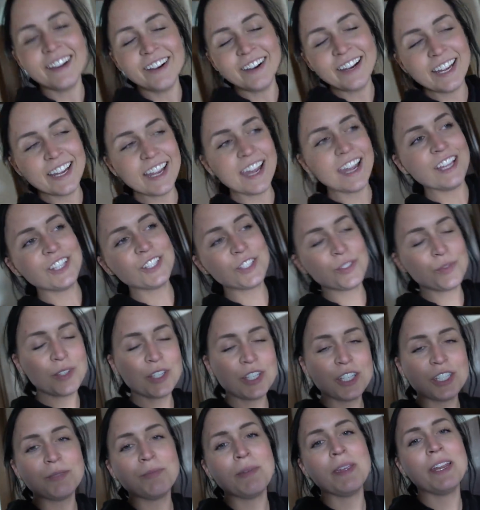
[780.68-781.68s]
All right, guys, we
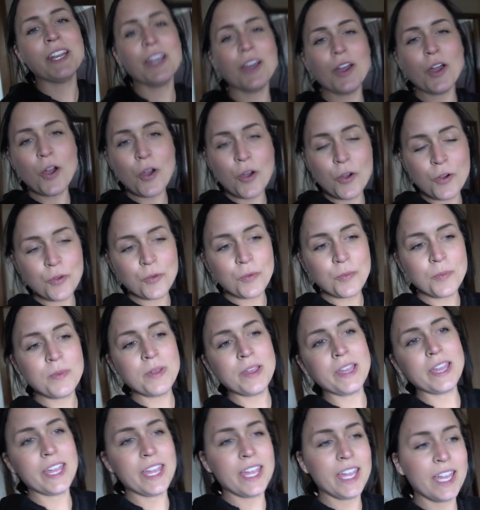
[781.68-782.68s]
just made it home,
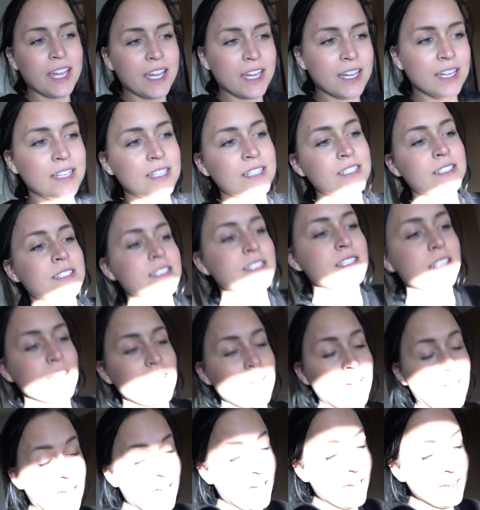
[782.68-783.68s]
and
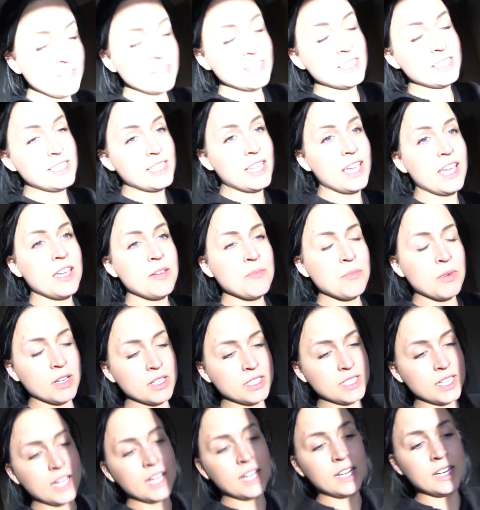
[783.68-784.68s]
I have to say
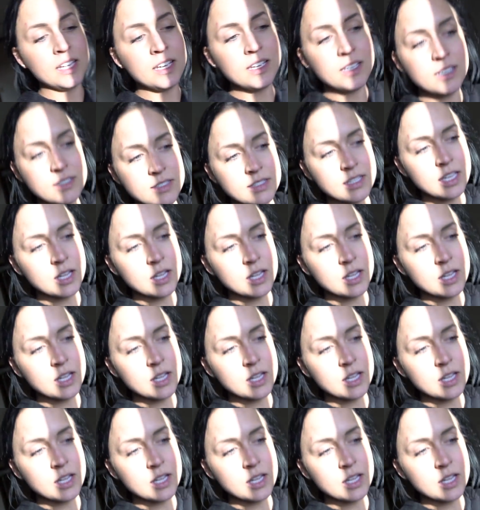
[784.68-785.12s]
Montana is